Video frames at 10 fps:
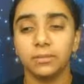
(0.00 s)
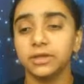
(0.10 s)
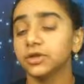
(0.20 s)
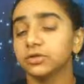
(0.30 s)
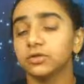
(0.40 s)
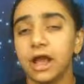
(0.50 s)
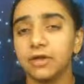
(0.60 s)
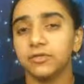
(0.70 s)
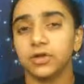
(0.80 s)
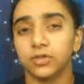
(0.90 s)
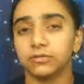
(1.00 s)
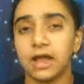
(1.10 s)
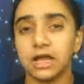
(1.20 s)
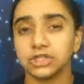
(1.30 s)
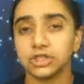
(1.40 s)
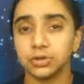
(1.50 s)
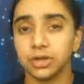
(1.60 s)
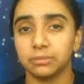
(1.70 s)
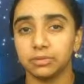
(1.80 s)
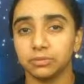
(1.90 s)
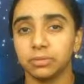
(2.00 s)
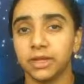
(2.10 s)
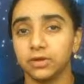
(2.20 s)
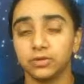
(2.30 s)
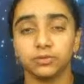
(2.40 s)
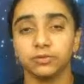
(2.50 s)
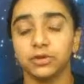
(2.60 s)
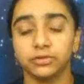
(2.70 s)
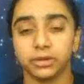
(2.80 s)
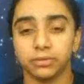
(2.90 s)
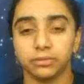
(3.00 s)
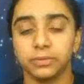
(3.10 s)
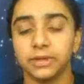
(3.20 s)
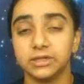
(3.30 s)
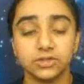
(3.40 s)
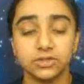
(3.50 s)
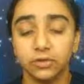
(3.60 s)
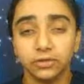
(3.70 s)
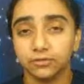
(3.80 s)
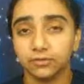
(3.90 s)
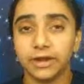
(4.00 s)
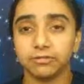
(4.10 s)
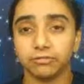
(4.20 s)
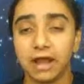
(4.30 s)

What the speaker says: you're graphing on the rational number plane or the real number plane, so you can find